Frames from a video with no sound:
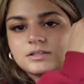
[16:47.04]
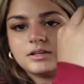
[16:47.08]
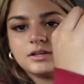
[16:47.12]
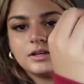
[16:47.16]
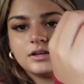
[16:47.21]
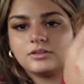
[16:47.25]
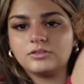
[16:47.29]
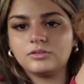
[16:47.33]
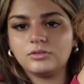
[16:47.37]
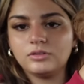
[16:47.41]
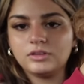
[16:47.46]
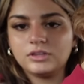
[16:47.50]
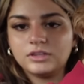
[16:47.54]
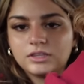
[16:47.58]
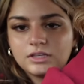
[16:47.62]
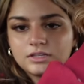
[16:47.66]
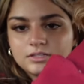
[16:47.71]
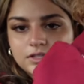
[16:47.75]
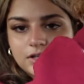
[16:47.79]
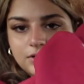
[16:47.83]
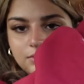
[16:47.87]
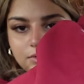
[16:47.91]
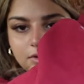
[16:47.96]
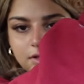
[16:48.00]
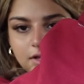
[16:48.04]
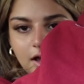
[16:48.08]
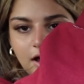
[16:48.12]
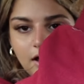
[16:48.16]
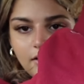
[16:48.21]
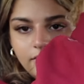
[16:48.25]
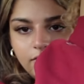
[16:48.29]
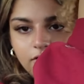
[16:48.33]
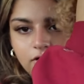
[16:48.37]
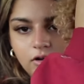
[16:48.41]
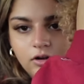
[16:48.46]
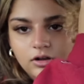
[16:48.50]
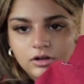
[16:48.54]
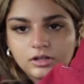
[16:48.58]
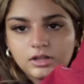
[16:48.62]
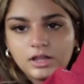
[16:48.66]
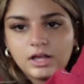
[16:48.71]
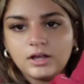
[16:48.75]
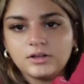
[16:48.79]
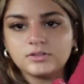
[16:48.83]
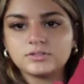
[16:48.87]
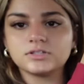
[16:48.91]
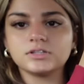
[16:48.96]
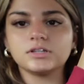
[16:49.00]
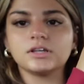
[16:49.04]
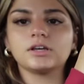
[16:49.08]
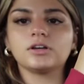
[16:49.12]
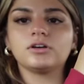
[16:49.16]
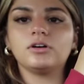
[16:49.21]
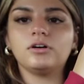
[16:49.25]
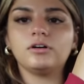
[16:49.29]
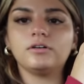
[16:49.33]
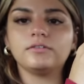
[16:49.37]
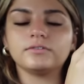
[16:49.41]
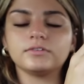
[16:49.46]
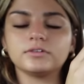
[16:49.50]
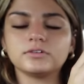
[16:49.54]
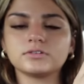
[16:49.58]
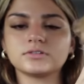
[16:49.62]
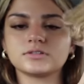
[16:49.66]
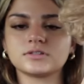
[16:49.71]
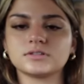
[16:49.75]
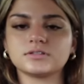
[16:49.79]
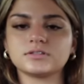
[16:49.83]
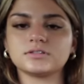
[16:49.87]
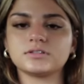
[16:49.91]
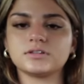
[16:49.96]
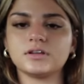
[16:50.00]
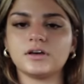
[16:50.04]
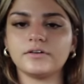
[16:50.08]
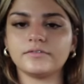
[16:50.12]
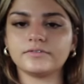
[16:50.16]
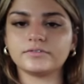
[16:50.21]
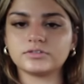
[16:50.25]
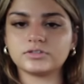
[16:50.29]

the only things I really have are On Clouds and like Converse and stuff.